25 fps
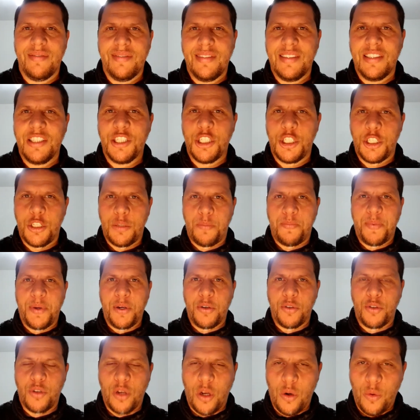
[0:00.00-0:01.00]

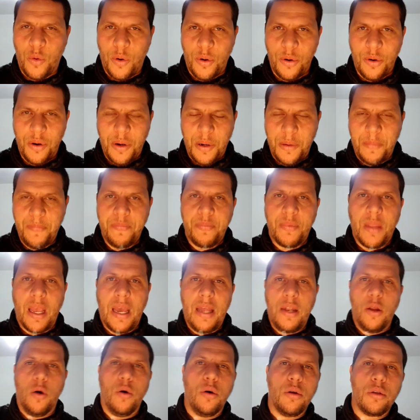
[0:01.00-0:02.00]
spiritual work.
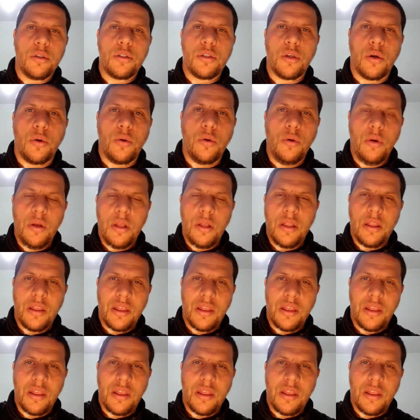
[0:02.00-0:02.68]
And also,